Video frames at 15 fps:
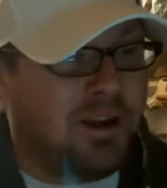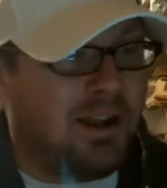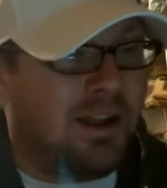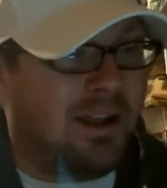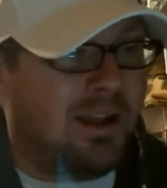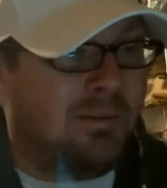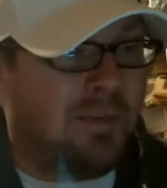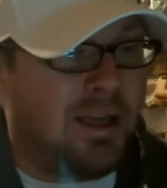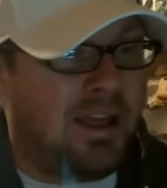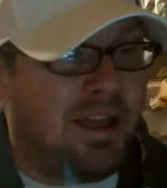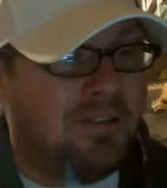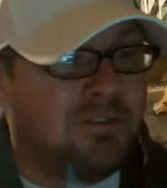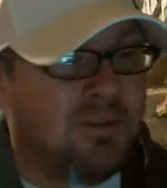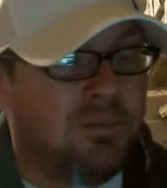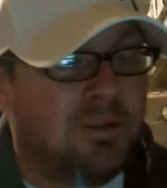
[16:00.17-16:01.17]
I may
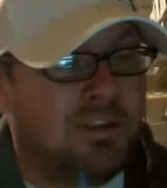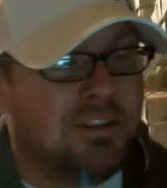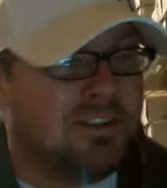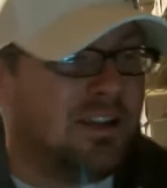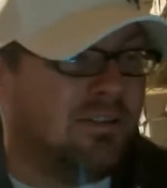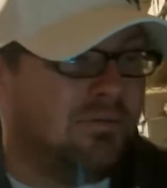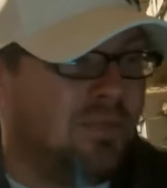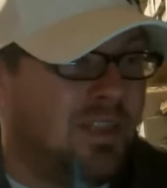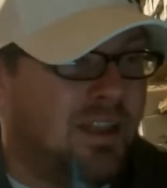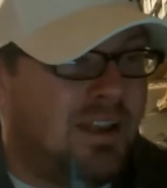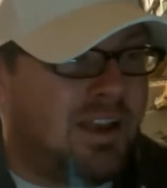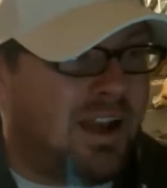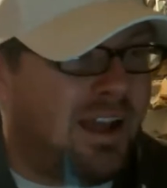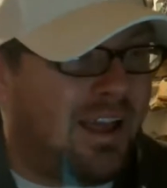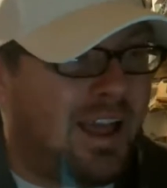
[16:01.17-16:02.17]
have something, because
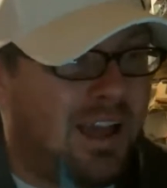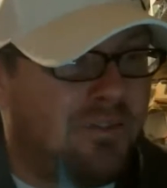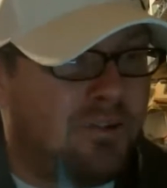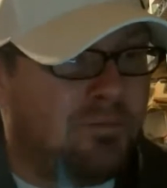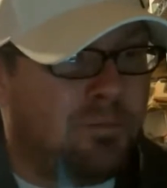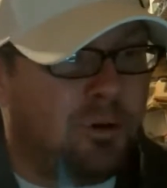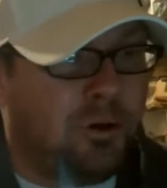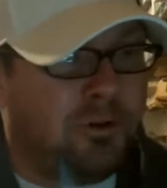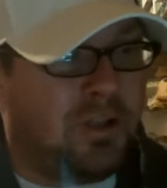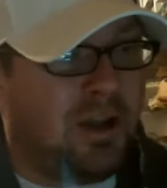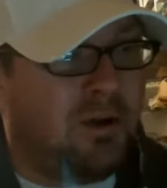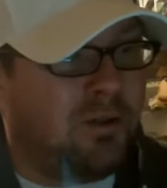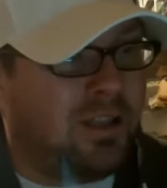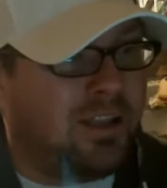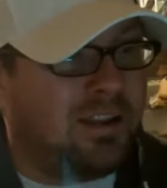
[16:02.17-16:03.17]
I haven't pulled
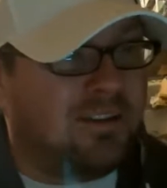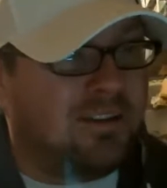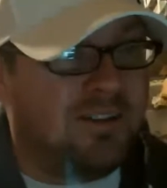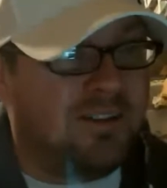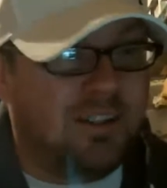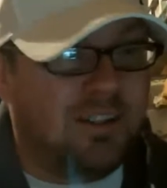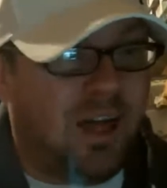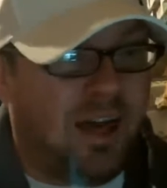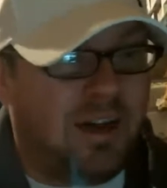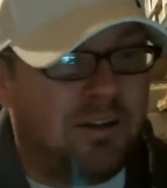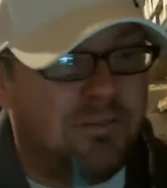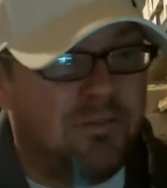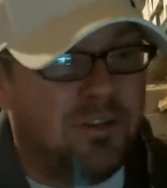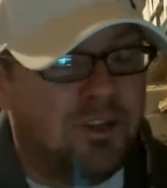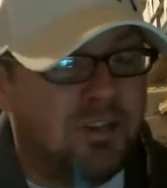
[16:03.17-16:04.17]
out like a lot
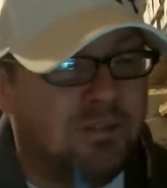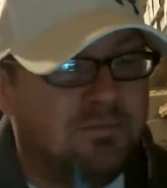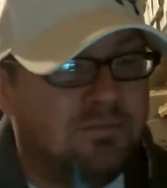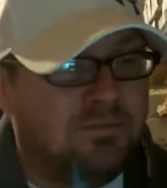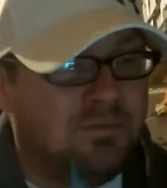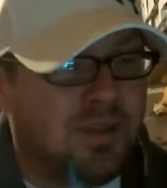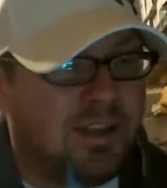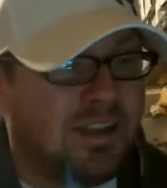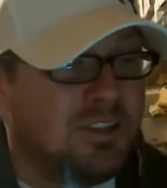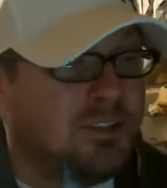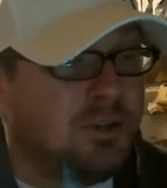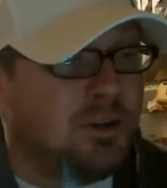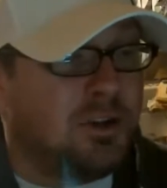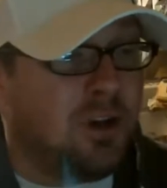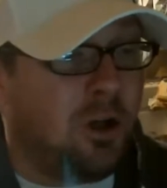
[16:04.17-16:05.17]
of the, I guess
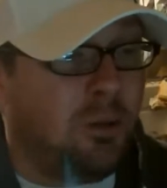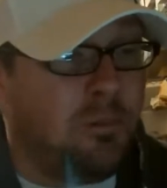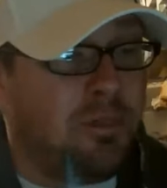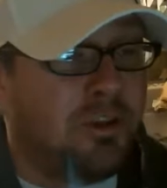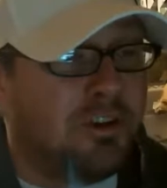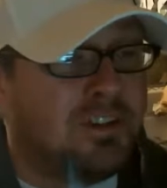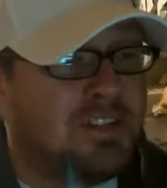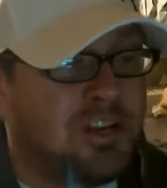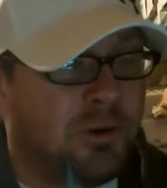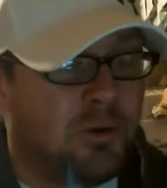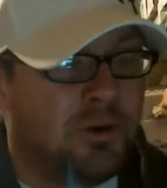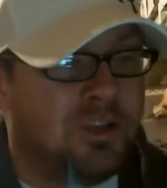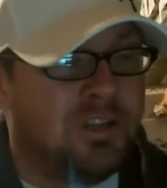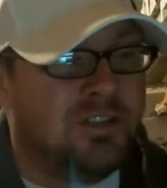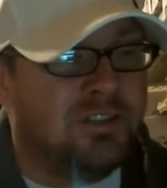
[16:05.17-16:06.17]
you could call them third tier
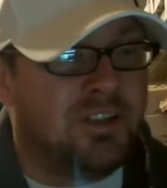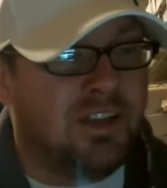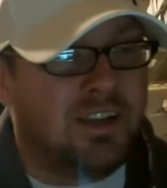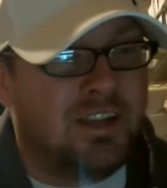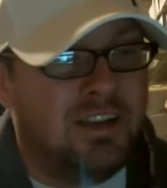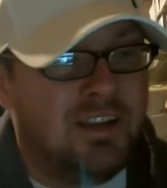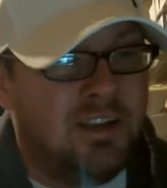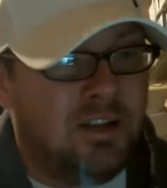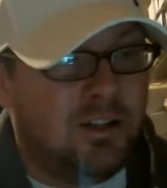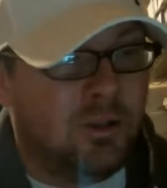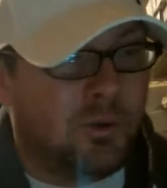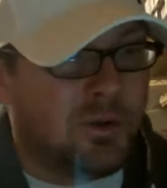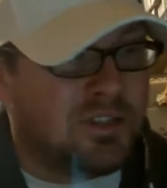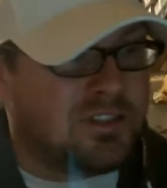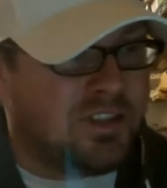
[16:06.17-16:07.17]
rookies, like
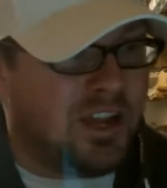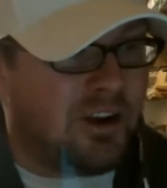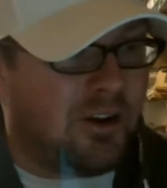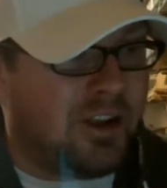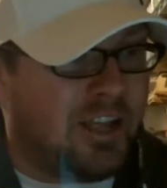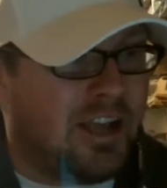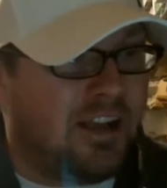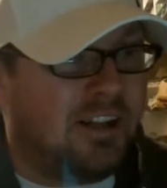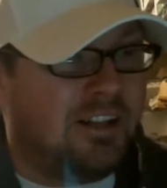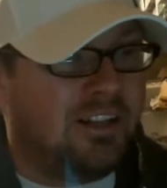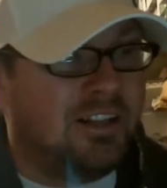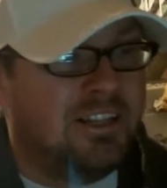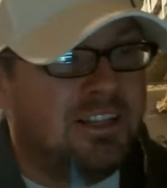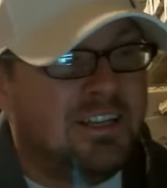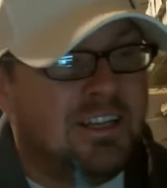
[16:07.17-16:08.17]
Lourdes
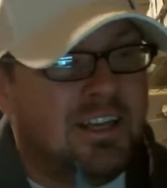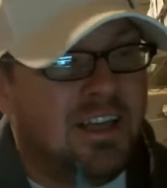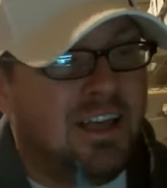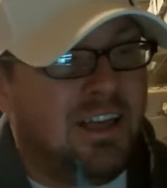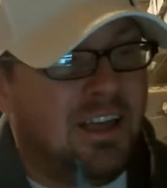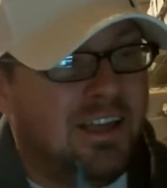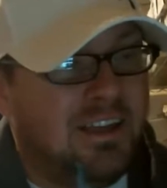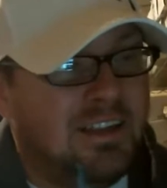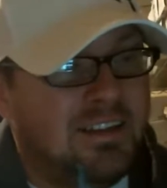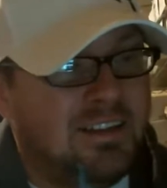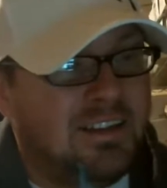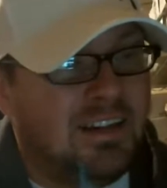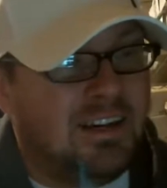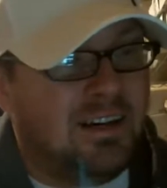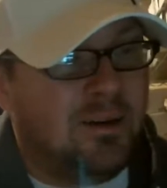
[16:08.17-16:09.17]
Gurriel
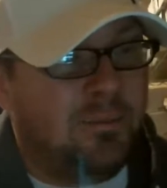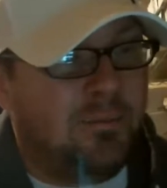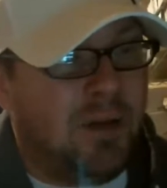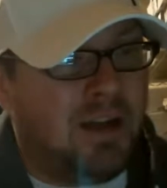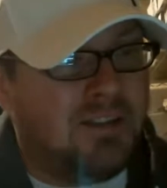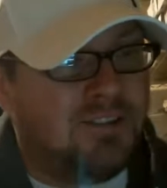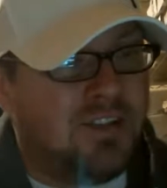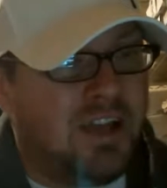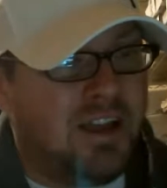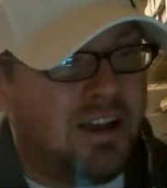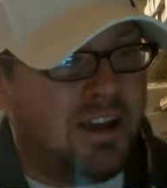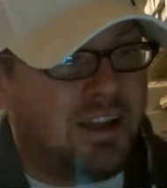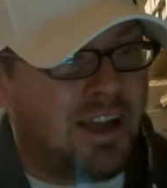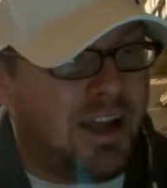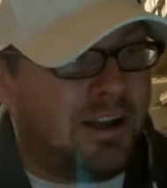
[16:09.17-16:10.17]
and
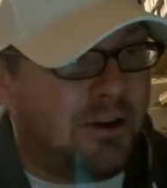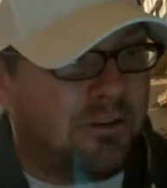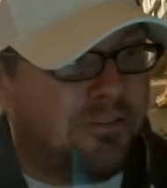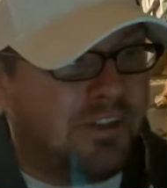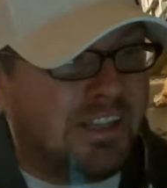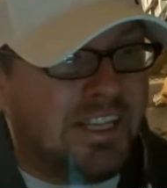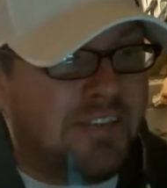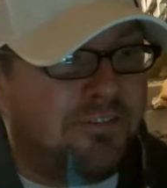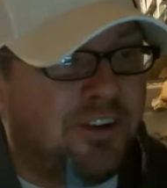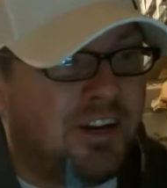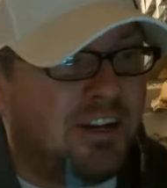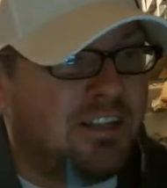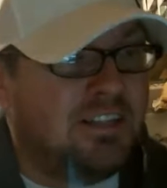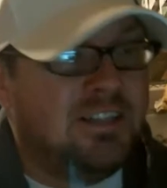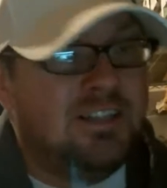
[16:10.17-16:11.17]
Isaiah Kiner
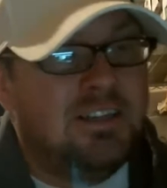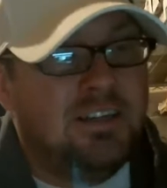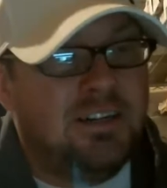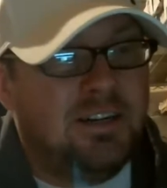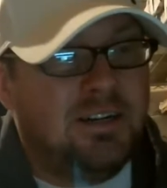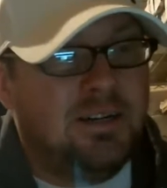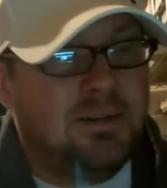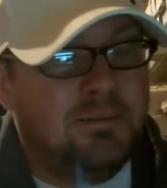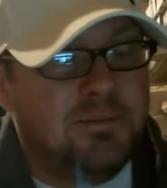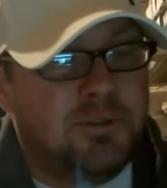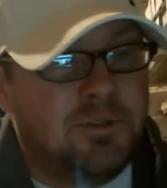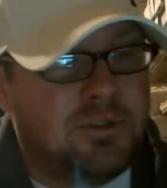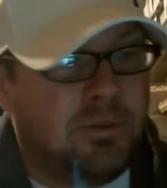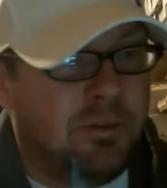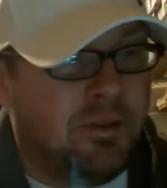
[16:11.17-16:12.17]
Falefa.
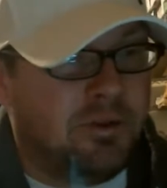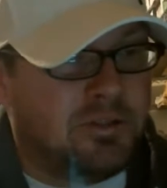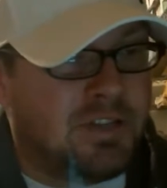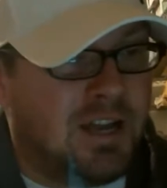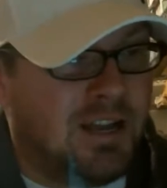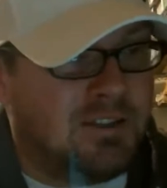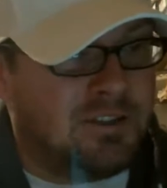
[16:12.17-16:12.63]
So some of those guys